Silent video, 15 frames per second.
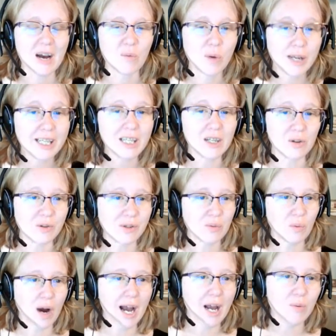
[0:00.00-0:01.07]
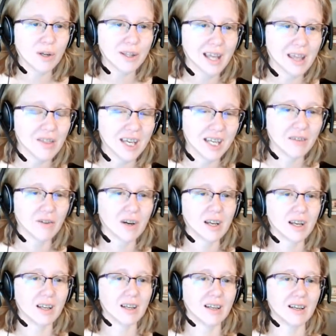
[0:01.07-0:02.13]
reused. Why would they think of
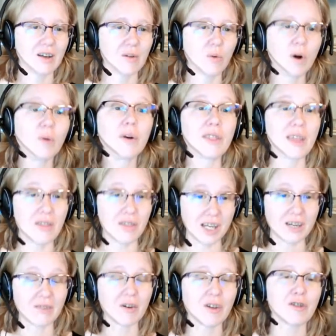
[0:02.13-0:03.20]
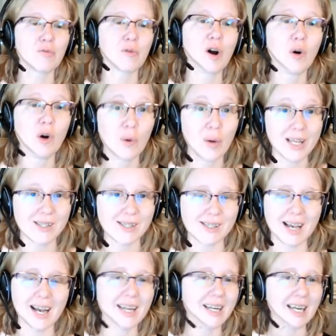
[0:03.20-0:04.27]
what would they think of a throwaway
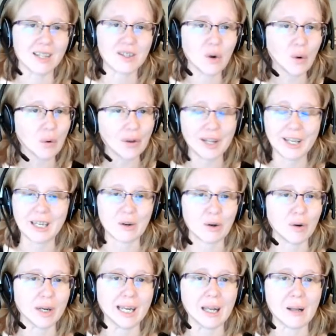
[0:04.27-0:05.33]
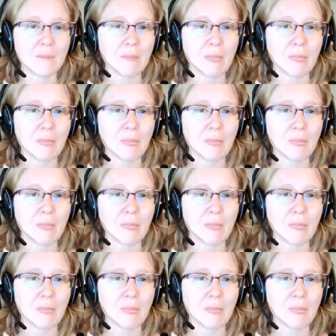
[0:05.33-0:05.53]
society? I totally agree.